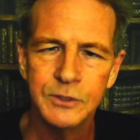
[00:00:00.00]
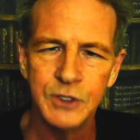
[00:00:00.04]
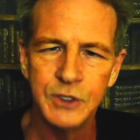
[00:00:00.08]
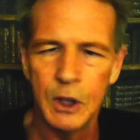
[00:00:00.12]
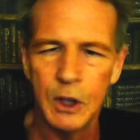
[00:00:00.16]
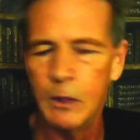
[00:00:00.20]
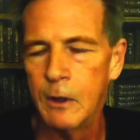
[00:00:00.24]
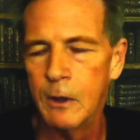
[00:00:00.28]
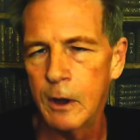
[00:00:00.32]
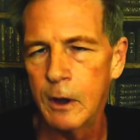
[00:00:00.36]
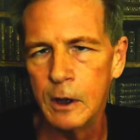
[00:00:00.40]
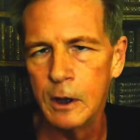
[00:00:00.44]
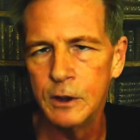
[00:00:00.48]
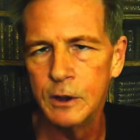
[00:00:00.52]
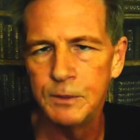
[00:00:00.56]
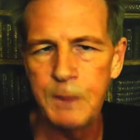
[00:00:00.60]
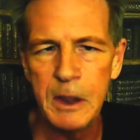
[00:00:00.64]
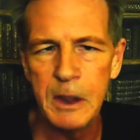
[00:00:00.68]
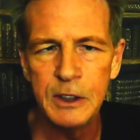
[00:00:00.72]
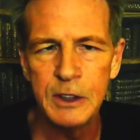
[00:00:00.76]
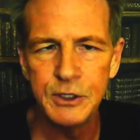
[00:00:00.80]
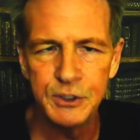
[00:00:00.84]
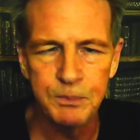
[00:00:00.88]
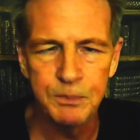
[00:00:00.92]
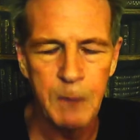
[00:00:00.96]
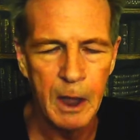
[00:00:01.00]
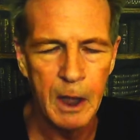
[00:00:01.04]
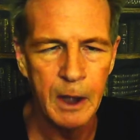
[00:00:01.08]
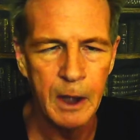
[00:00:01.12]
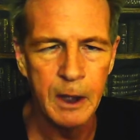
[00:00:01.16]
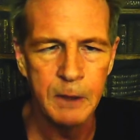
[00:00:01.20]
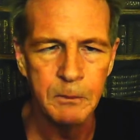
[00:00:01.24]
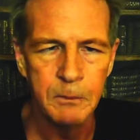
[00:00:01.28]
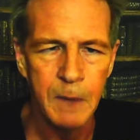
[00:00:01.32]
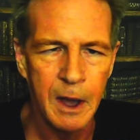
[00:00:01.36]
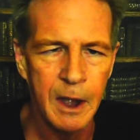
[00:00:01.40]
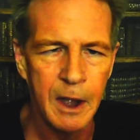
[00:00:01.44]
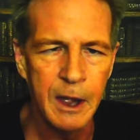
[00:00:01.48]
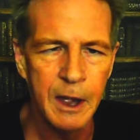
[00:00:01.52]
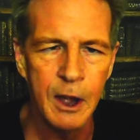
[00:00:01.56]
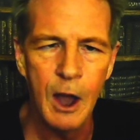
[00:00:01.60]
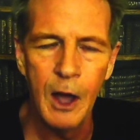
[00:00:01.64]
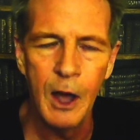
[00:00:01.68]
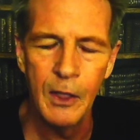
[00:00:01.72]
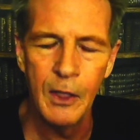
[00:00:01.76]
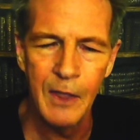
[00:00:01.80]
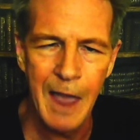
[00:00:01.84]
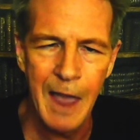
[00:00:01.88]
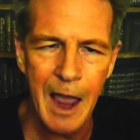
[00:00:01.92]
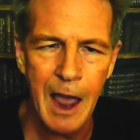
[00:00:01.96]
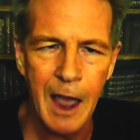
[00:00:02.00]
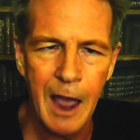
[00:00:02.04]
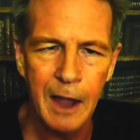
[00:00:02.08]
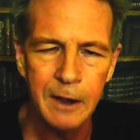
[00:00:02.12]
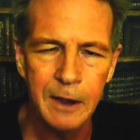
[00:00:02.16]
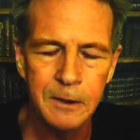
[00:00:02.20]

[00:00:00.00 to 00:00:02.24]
they're going to be spending money on that.